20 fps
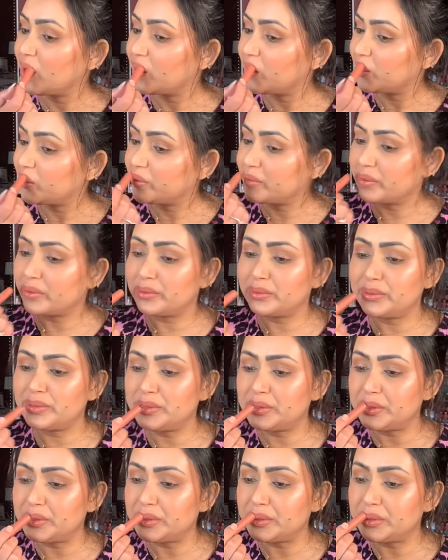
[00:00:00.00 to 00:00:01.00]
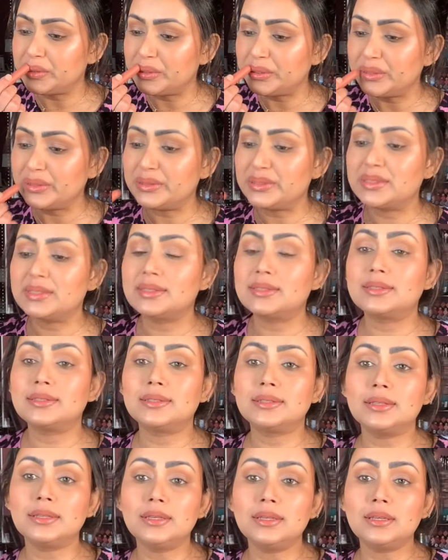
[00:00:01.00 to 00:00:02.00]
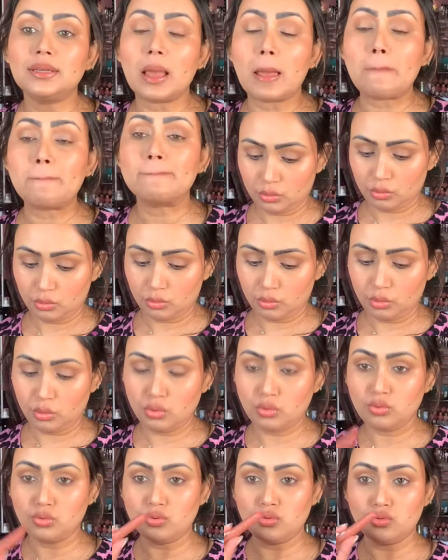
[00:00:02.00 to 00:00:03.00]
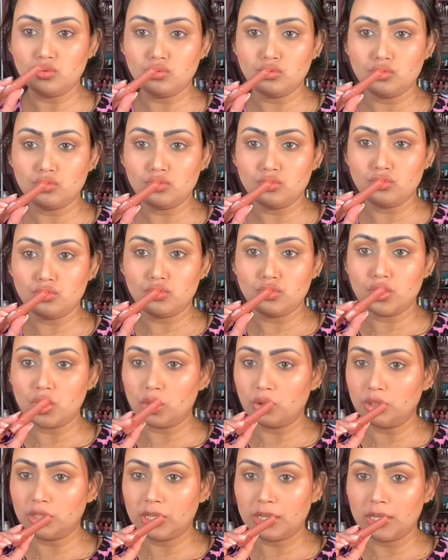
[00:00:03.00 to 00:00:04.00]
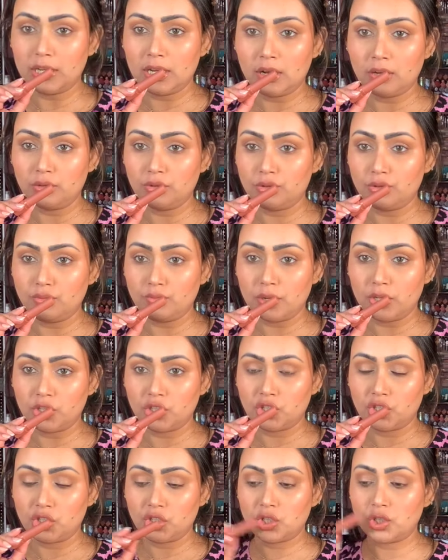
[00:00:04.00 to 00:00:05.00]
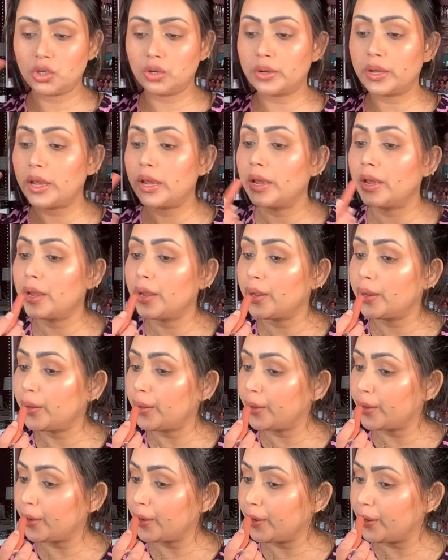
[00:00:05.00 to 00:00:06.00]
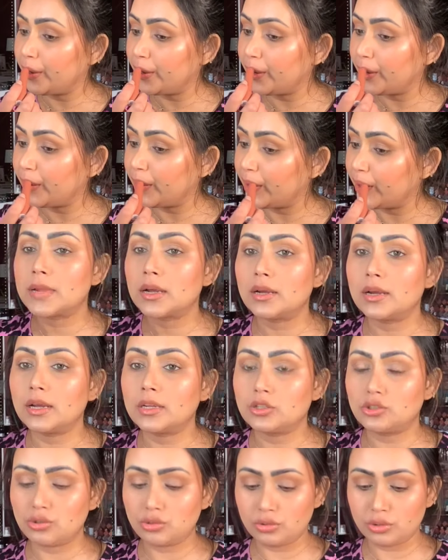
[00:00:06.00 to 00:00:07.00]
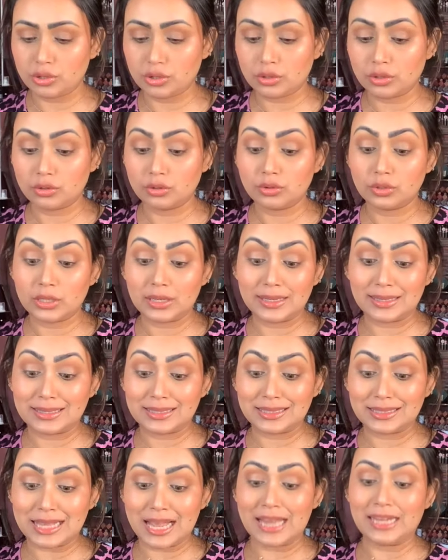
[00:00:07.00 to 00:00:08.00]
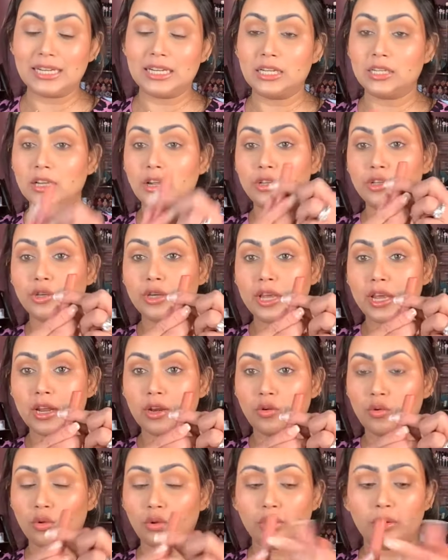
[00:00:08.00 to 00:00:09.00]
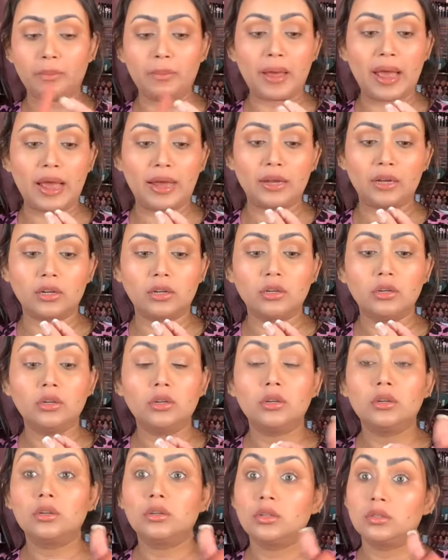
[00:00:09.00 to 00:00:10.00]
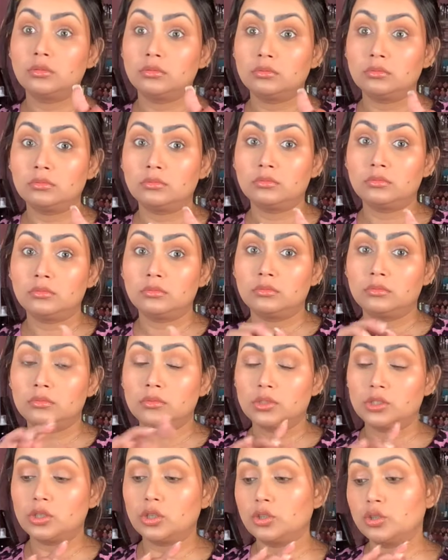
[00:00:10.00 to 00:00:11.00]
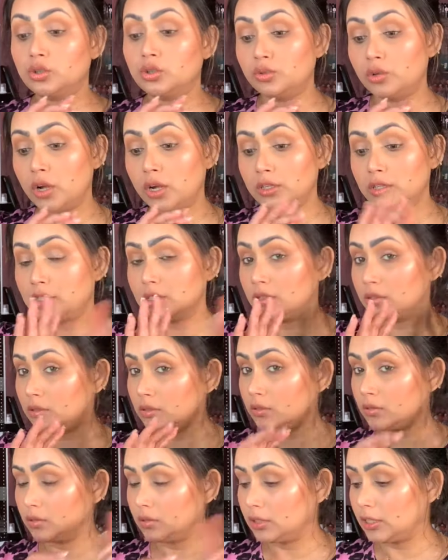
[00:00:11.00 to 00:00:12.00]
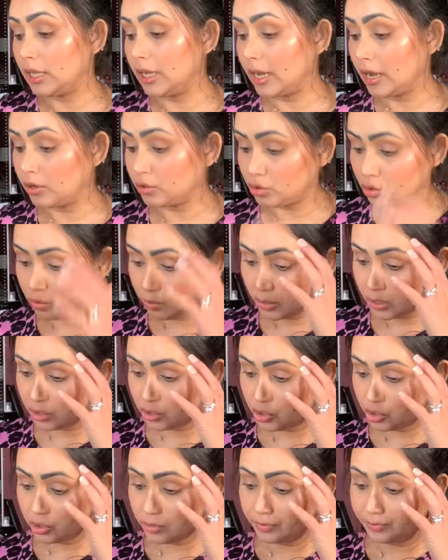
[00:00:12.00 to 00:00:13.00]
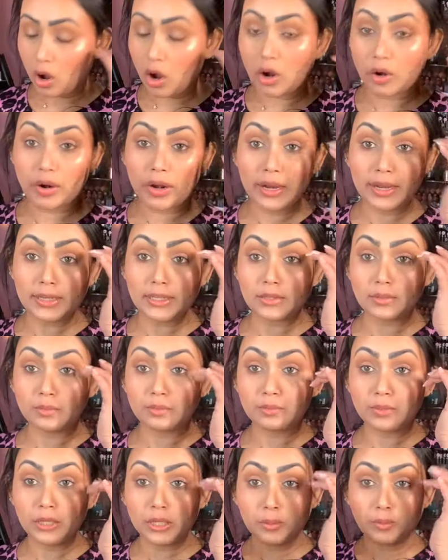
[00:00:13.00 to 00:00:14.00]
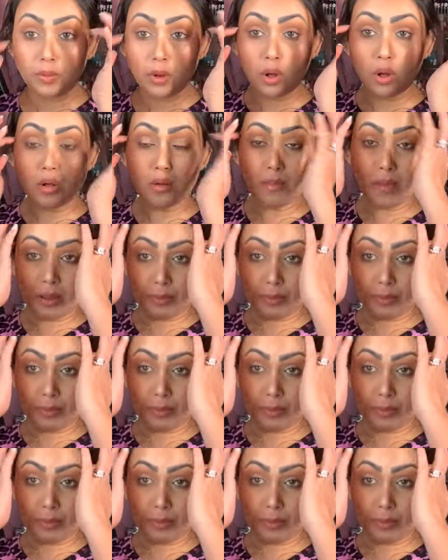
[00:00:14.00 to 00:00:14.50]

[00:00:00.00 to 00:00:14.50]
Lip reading: So juicy. Ooh, don't take out too much, okay? Like I did. I got too excited. Now you can't roll it back. So do not take out too much. All right, people, my